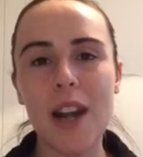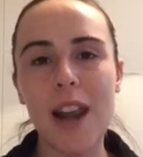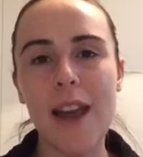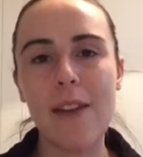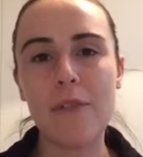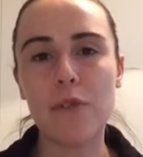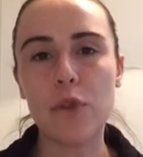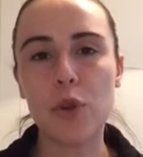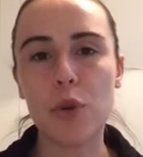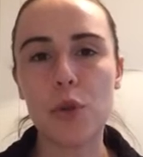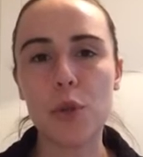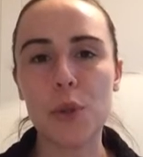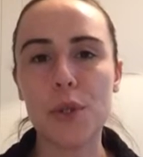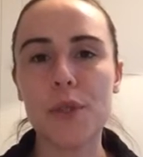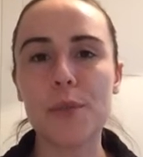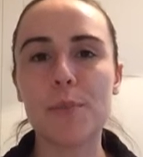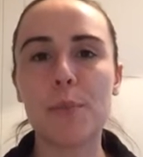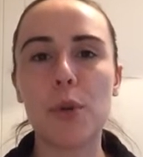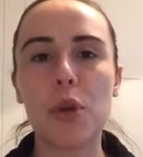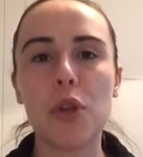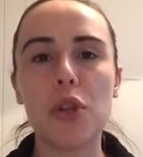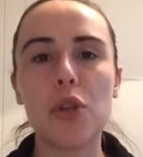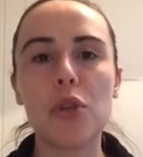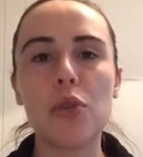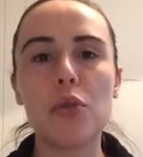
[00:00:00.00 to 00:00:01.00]
levels,
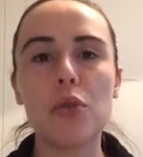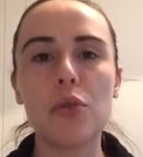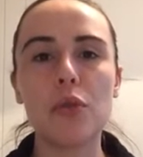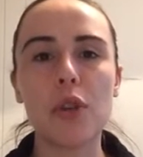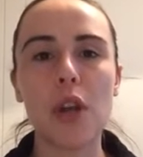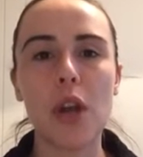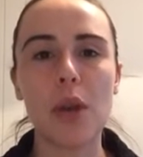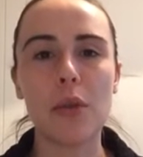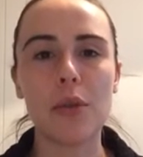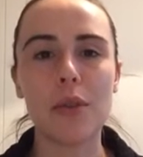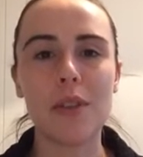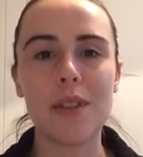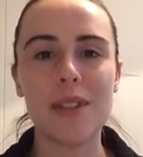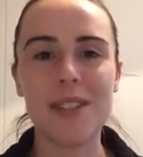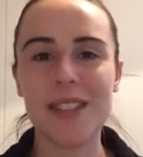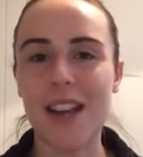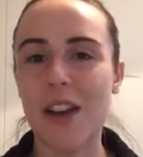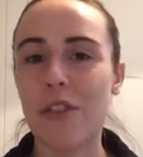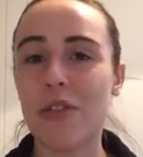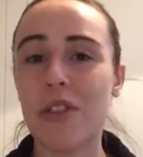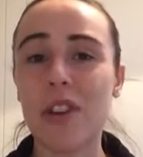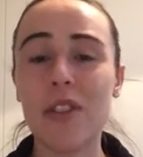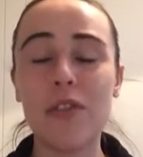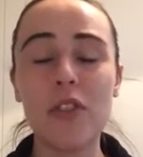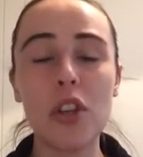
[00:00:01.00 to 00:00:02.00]
but you'll know
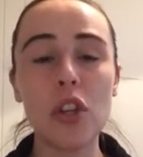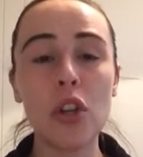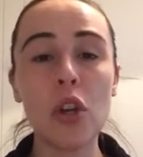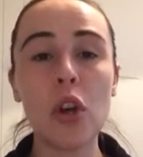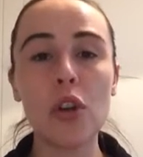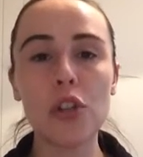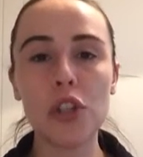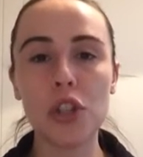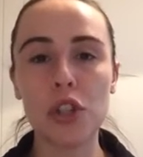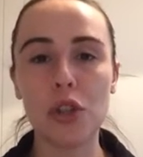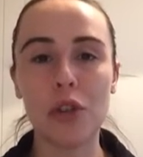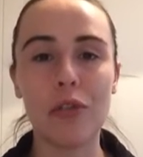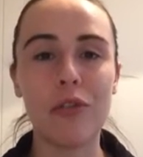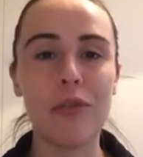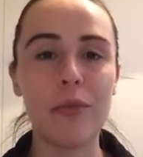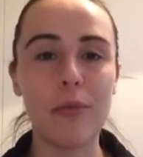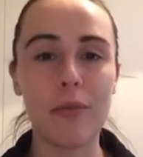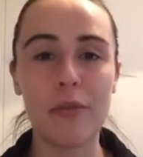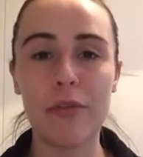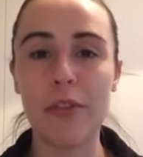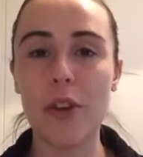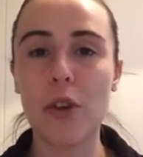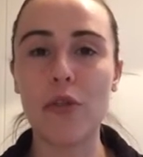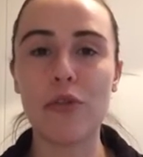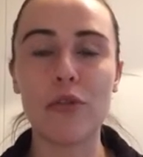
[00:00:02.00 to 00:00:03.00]
yourself. And if you're not sure,
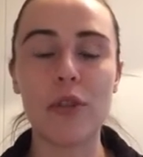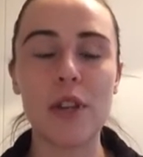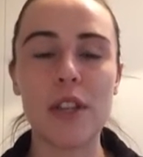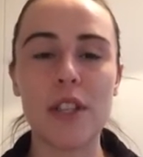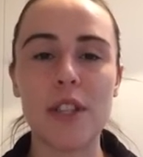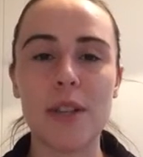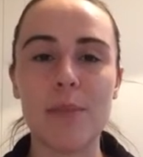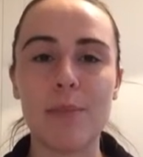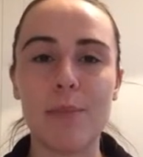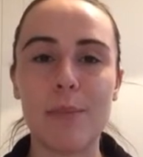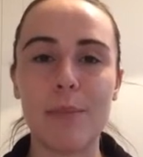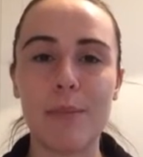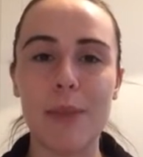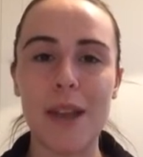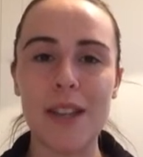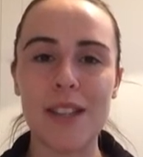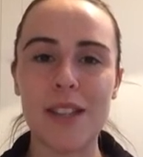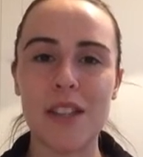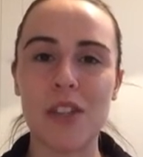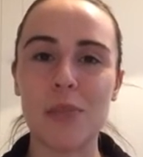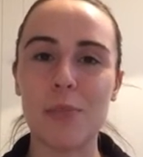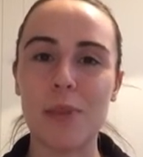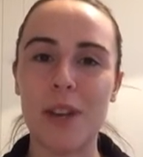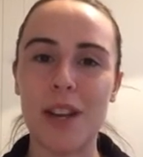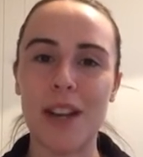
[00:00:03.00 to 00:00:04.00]
feel free to
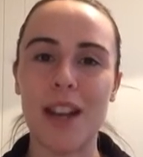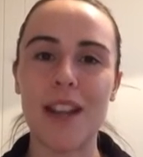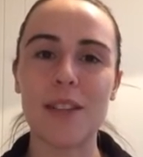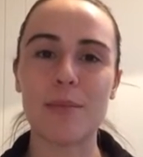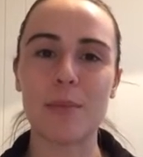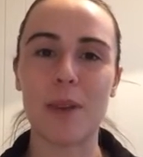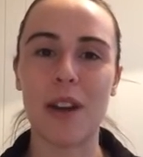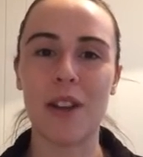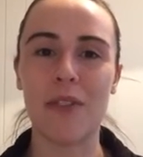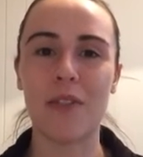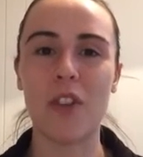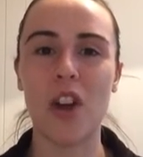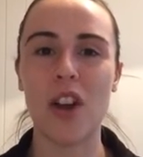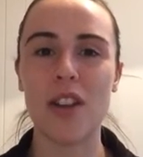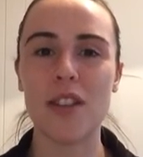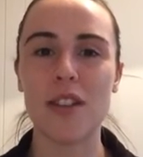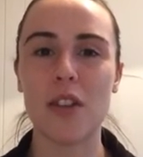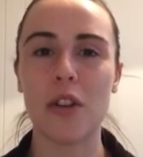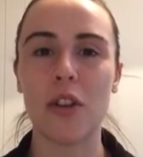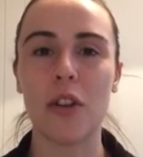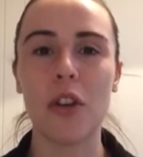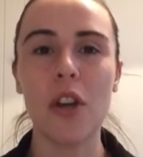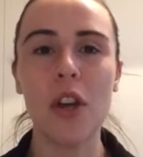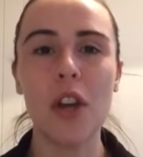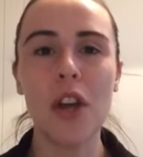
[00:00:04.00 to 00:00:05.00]
message me and ask my
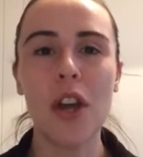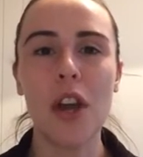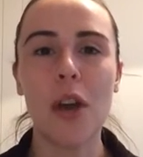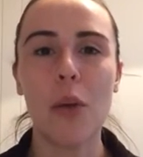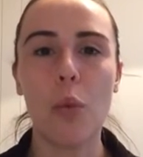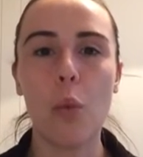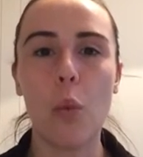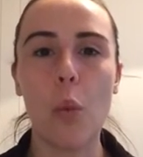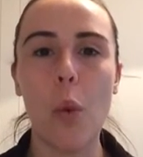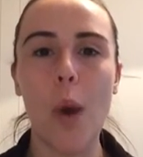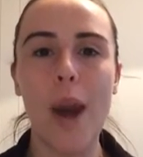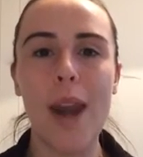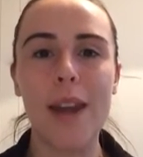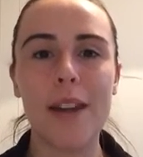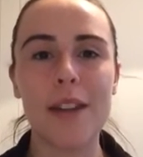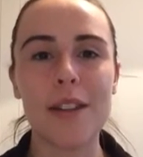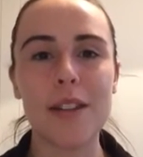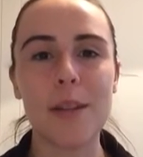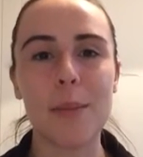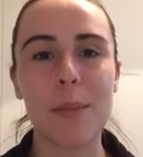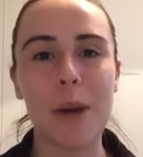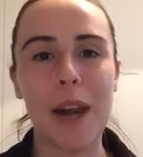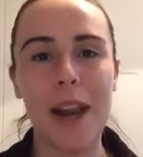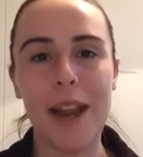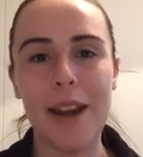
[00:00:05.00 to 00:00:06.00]
advice on when
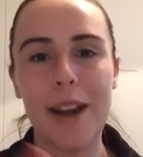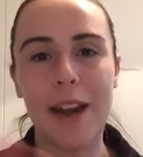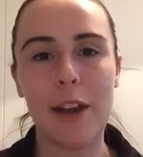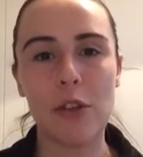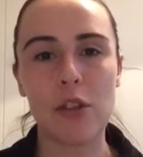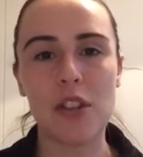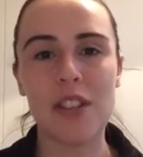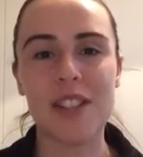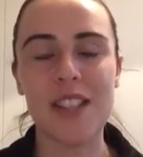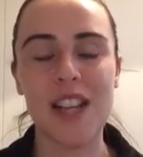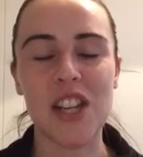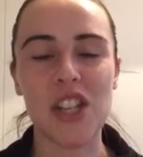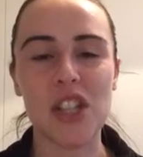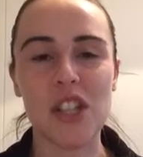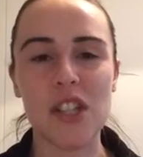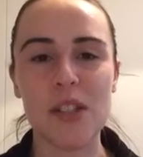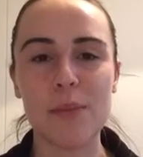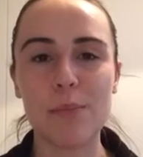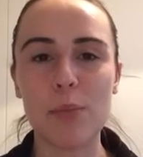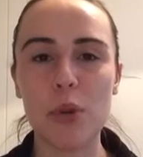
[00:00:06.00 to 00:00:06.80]
to plan out your sessions.